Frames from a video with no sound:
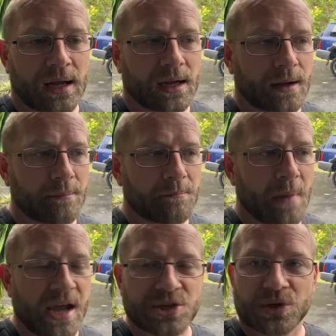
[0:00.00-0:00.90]

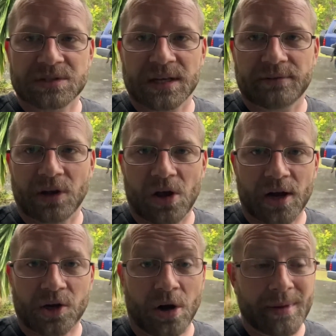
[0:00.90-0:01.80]
Make sure to leave a
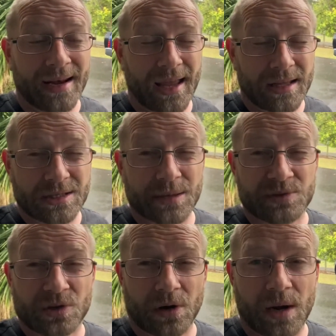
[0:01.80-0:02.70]
like, comment and
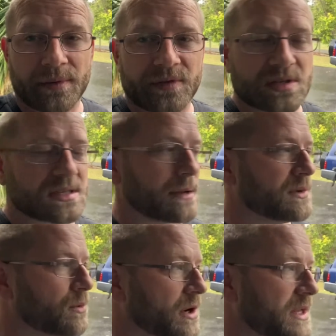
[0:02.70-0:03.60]
subscribe if this is something
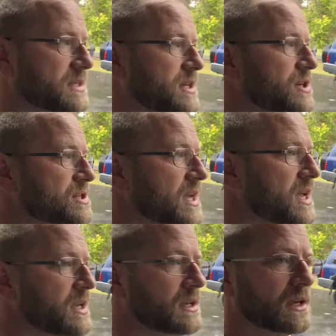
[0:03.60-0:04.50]
you want to continue
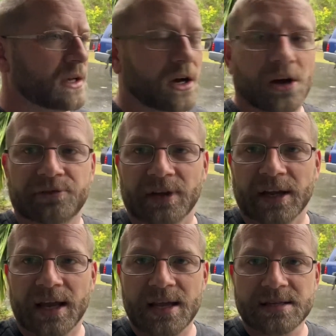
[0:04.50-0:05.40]
seeing.
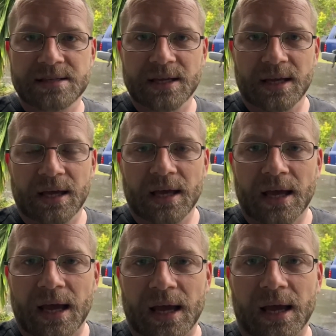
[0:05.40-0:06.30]
Hopefully it is.
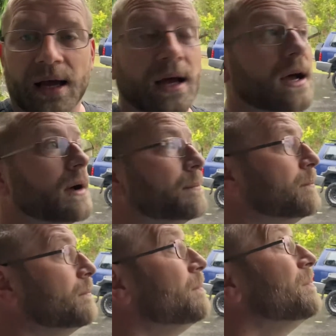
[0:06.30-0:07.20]
Yeah,
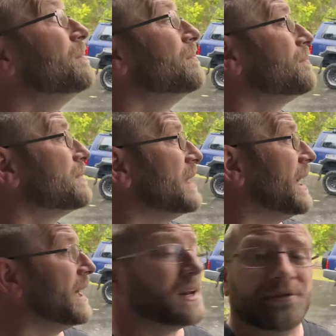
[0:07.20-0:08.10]

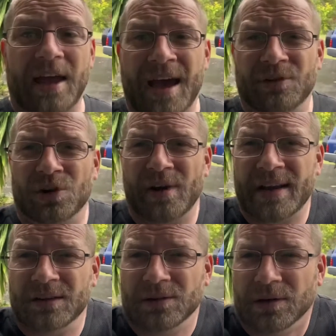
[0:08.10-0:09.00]
and if you haven't
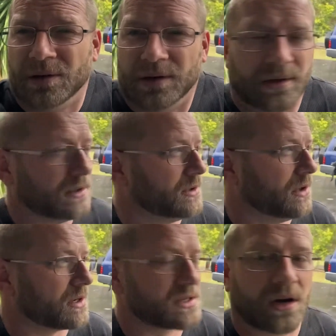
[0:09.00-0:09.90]
already, oh
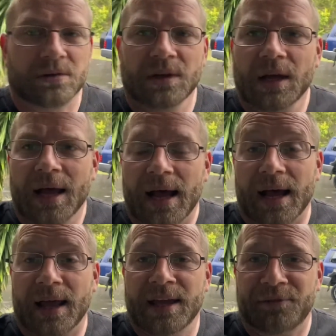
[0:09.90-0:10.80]
god, it's cold.
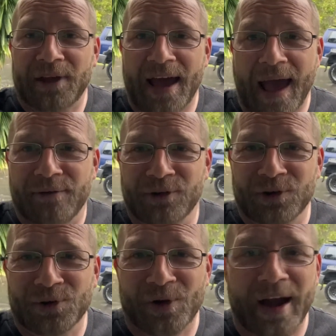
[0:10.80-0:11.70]
If you haven't
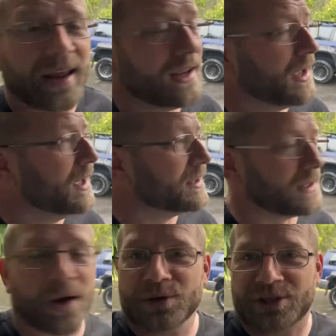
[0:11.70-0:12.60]
already,
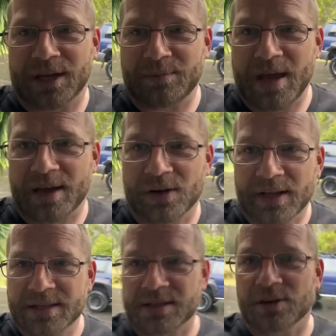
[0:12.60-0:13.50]
go and check me out on
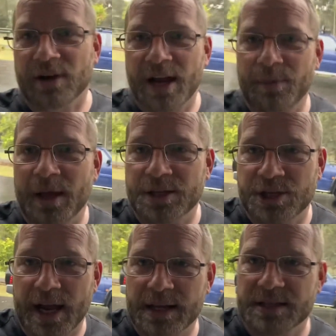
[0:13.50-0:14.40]
Instagram at
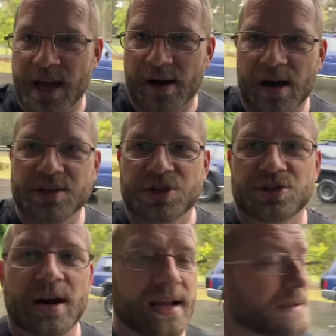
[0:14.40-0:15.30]
Shannon's Garage
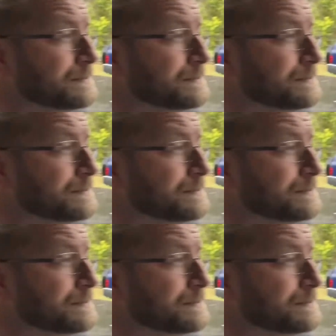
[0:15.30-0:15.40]
Australia.